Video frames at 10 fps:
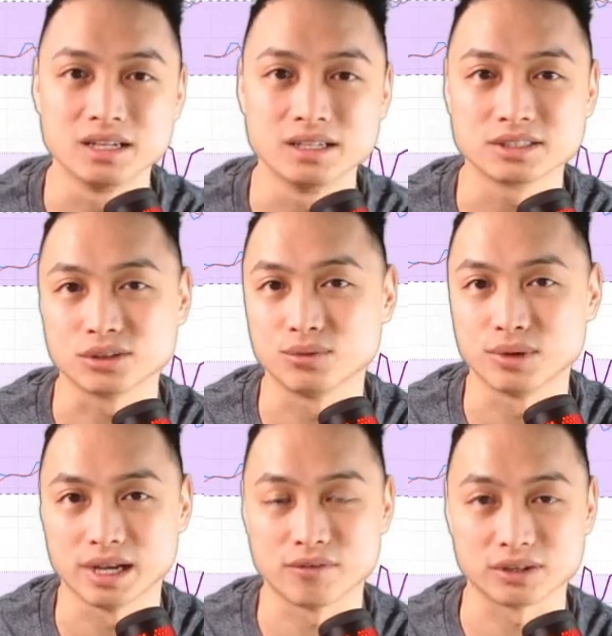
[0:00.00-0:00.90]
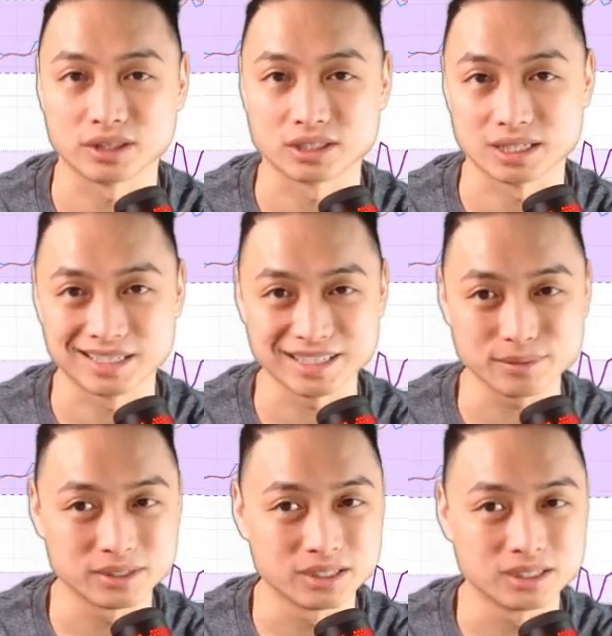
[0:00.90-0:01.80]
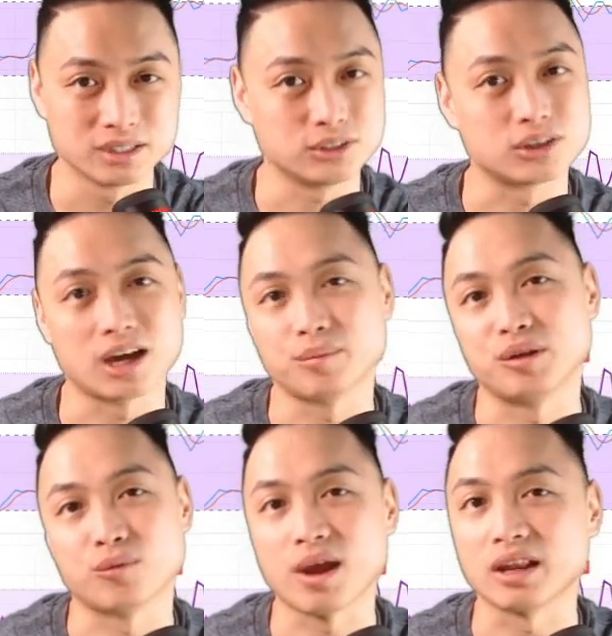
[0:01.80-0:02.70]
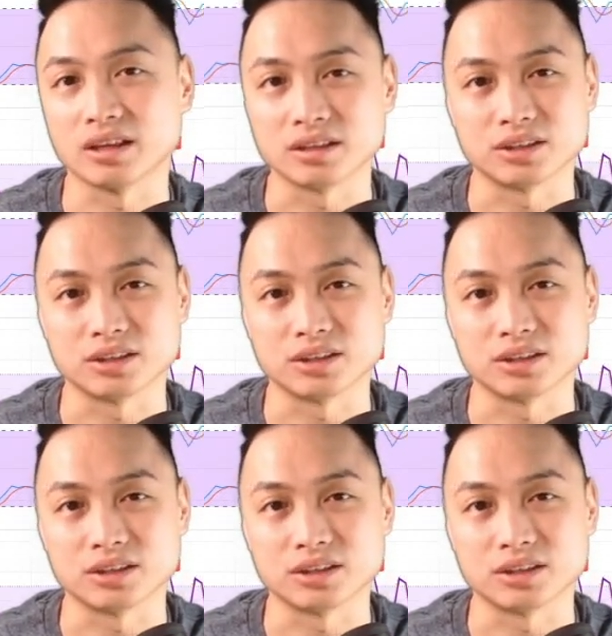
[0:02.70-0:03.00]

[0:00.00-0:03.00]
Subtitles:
So whenever there's a dip, you got to be ready.